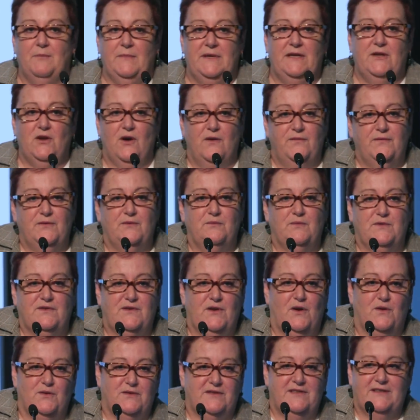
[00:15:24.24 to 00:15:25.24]
It often
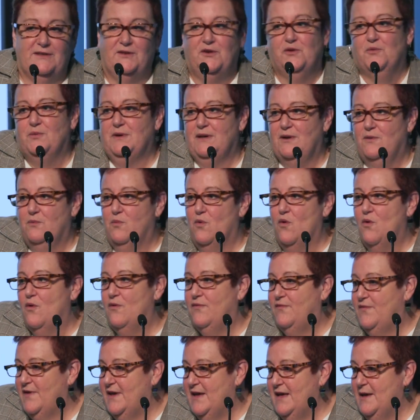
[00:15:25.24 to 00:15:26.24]
results in guerrilla
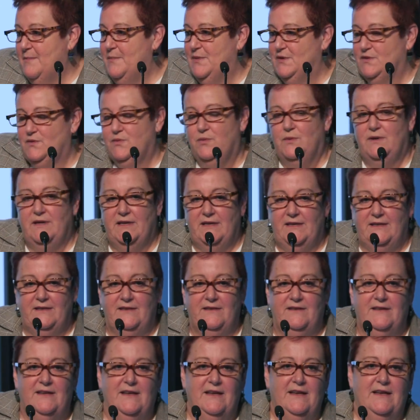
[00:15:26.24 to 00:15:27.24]
warfare
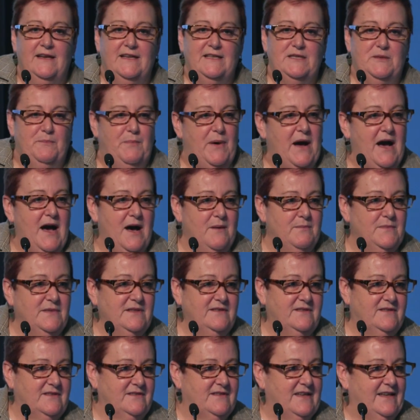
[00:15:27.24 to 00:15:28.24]
between
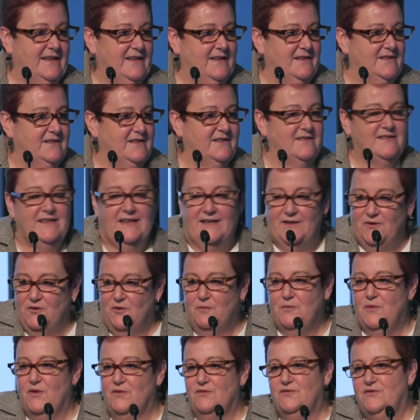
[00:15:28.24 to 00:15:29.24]
departments as they descend
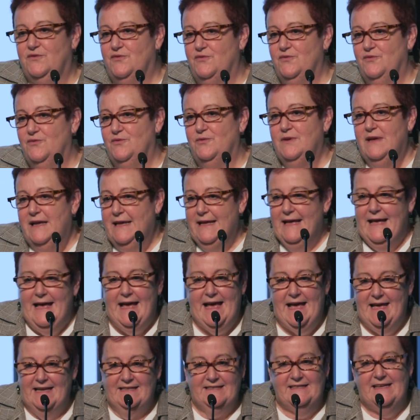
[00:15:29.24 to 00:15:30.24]
almost to
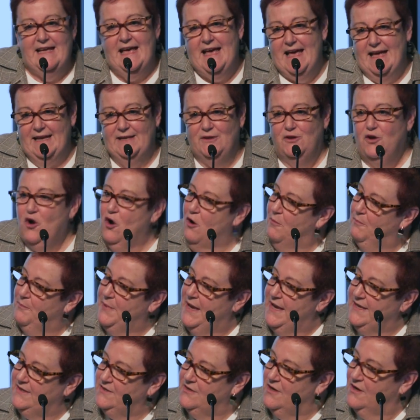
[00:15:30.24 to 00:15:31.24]
hand-to-hand
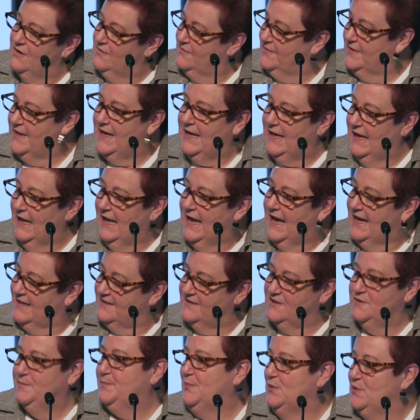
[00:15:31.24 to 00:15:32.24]
combat over that
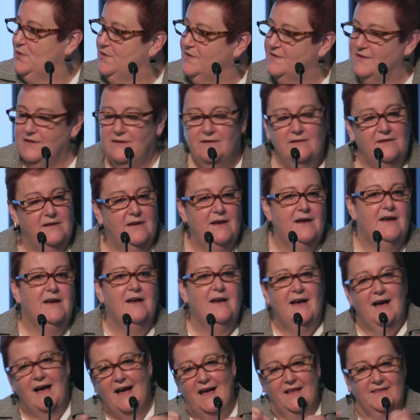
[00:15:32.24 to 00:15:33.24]
last person
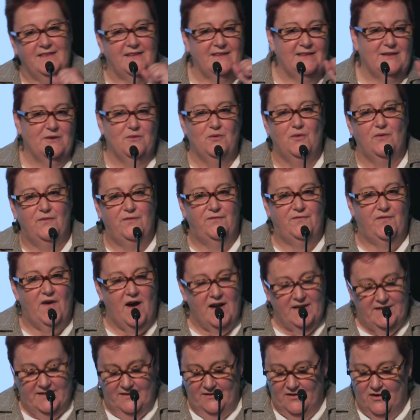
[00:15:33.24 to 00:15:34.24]
that they're all
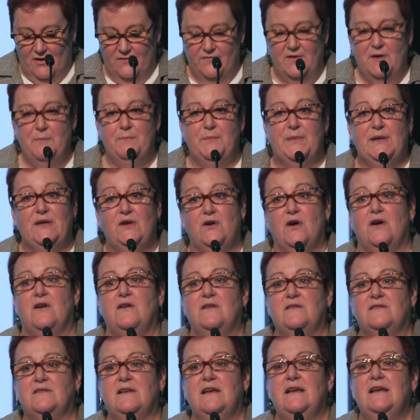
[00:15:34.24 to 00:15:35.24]
fighting over,
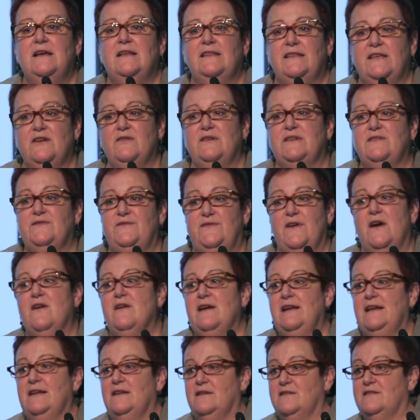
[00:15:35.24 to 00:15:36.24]
because there is
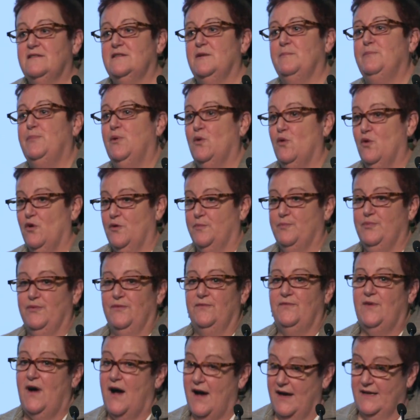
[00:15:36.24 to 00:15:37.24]
very little support
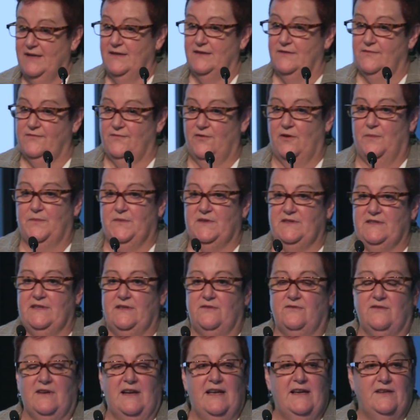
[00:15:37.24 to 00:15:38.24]
provided from the
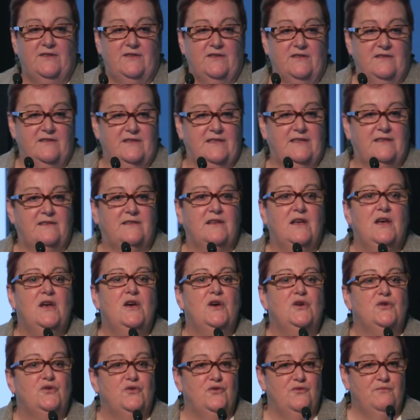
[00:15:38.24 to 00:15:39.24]
central agencies
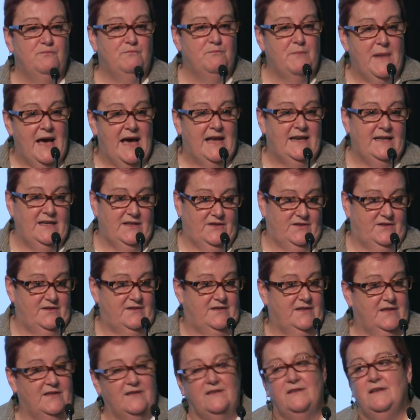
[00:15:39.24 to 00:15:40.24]
to manage
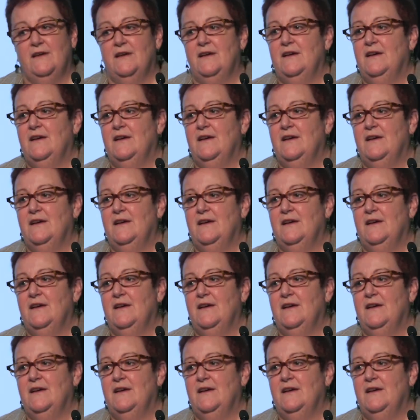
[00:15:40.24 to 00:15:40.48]
the